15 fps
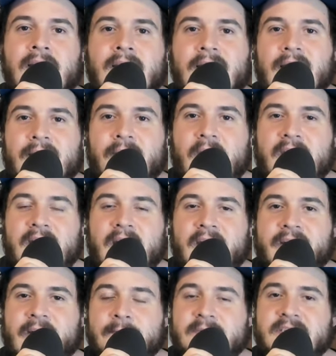and then he
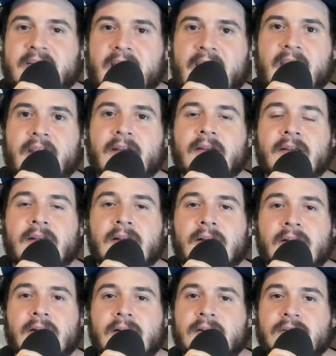ended up staying.
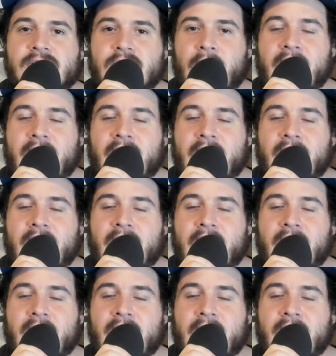So